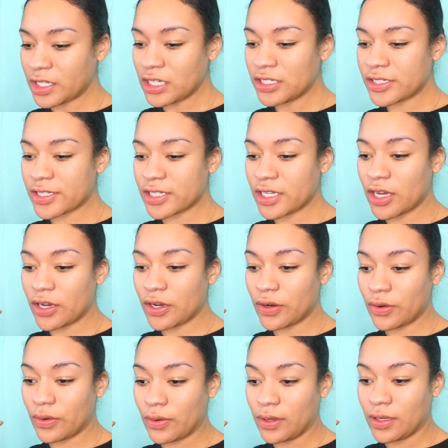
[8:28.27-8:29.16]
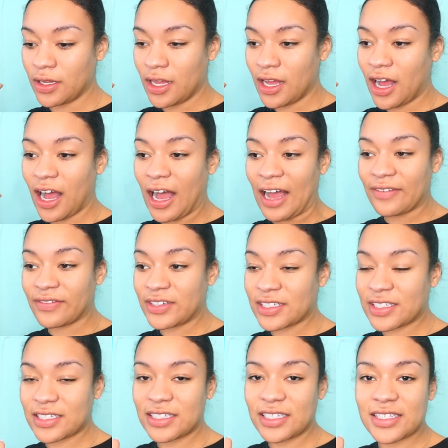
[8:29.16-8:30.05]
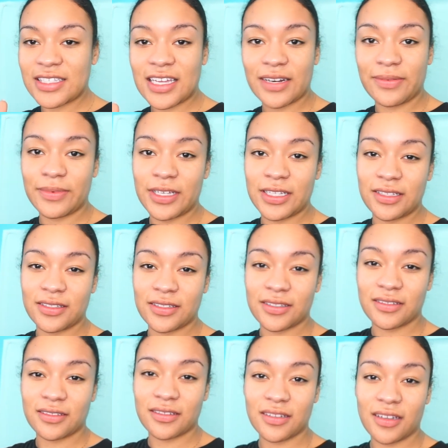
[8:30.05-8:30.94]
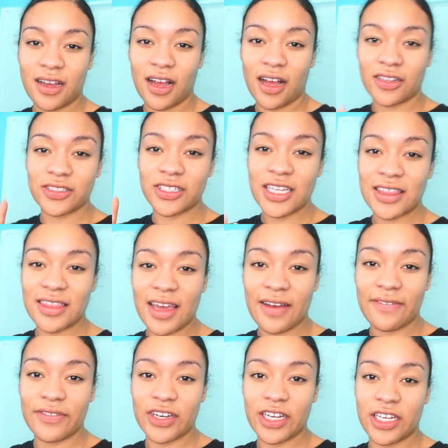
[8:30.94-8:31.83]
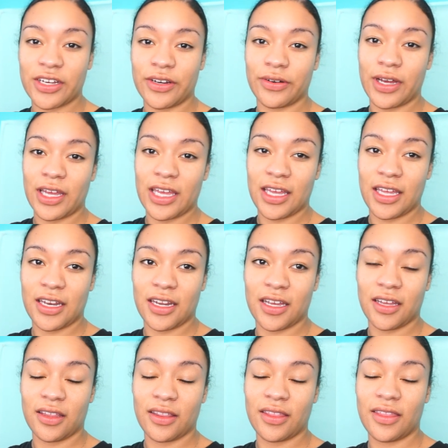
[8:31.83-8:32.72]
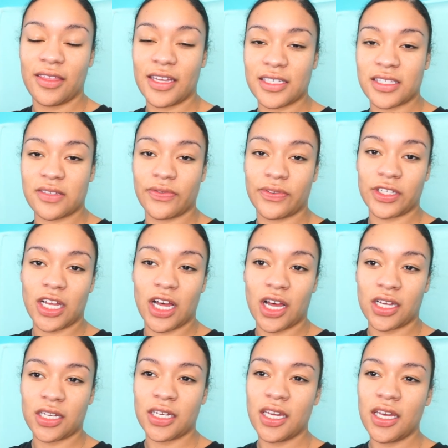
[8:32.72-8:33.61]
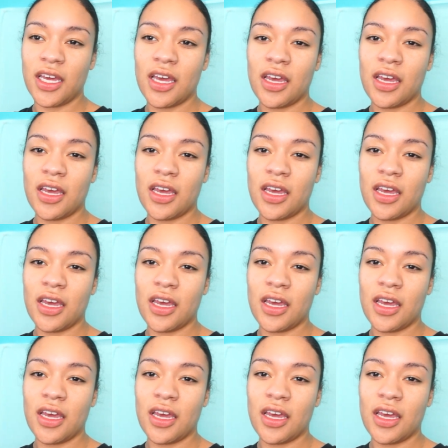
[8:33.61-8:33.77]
So obviously it's going to be, I'll link that video in this vlog,